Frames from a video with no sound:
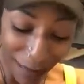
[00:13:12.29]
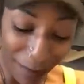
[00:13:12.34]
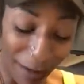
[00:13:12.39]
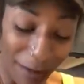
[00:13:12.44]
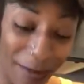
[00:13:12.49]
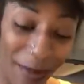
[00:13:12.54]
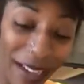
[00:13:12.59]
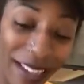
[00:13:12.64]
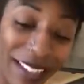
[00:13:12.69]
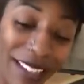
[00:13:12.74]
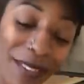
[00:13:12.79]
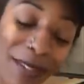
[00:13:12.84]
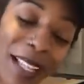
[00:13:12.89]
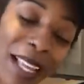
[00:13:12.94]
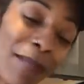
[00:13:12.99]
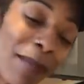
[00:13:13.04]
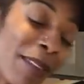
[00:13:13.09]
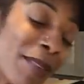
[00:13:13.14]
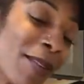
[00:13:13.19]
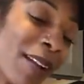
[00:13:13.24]
Like man, you gotta, you
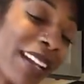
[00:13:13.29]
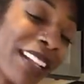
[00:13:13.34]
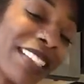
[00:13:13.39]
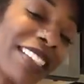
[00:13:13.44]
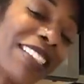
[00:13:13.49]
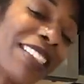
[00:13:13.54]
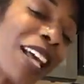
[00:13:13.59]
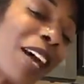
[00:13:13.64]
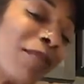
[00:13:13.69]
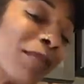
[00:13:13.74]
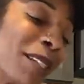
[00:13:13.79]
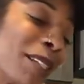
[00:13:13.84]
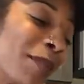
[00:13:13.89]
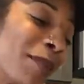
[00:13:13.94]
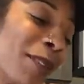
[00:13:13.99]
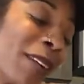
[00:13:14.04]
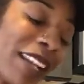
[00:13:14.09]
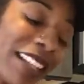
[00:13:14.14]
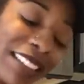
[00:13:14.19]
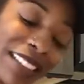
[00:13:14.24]
like man, you gotta stop this.
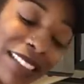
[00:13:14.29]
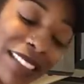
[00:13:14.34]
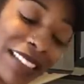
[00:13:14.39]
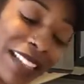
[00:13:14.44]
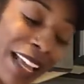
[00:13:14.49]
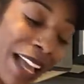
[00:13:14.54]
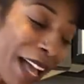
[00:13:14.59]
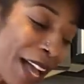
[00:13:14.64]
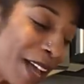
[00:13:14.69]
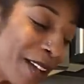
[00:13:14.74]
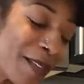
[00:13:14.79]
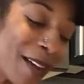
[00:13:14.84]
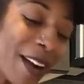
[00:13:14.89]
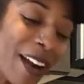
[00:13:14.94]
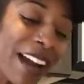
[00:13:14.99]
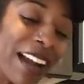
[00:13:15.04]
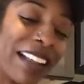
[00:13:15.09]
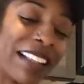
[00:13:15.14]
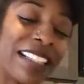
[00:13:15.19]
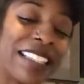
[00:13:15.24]
You gotta stop. All
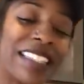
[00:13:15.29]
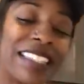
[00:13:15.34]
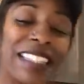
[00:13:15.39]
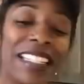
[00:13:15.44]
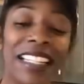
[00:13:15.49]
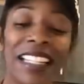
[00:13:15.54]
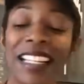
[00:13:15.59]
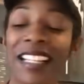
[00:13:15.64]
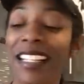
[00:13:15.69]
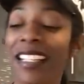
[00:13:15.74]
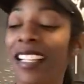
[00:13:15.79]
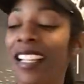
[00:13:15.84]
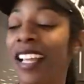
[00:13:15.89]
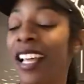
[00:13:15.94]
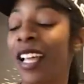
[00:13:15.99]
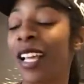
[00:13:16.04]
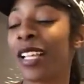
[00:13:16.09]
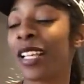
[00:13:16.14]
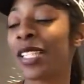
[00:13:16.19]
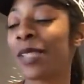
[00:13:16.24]
right, let's see.
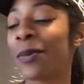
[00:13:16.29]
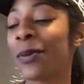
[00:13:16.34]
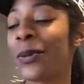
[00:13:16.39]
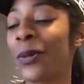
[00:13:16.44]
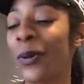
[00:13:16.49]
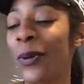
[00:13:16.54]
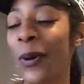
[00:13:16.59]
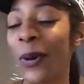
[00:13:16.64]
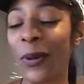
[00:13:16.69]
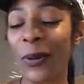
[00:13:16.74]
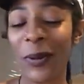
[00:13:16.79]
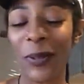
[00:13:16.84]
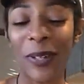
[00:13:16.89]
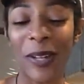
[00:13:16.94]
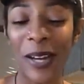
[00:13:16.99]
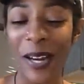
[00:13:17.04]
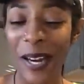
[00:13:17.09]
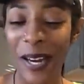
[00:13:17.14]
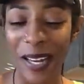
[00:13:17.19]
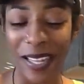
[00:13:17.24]
Let's pull Oracle
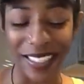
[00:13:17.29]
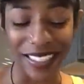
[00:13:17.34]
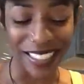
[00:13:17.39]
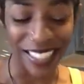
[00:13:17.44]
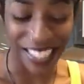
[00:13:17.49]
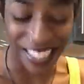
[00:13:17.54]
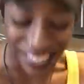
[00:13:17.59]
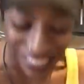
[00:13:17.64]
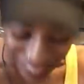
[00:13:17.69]
card.